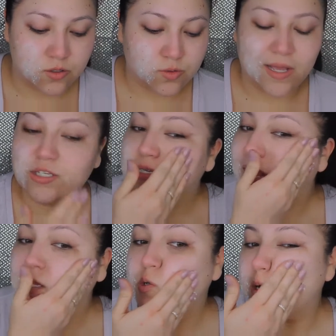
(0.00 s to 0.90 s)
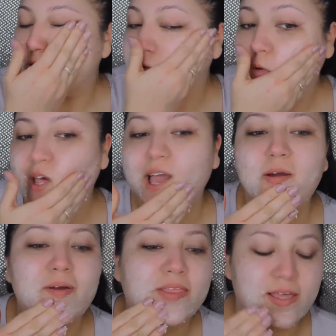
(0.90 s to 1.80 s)
So I just like to
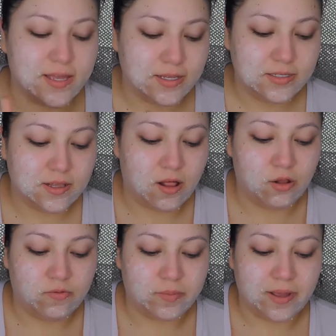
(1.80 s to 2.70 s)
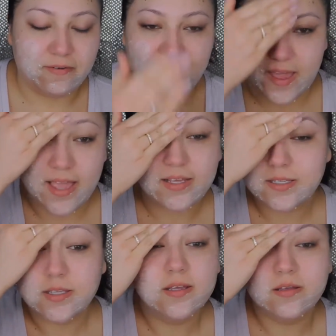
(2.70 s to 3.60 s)
exfoliate with this all over my face.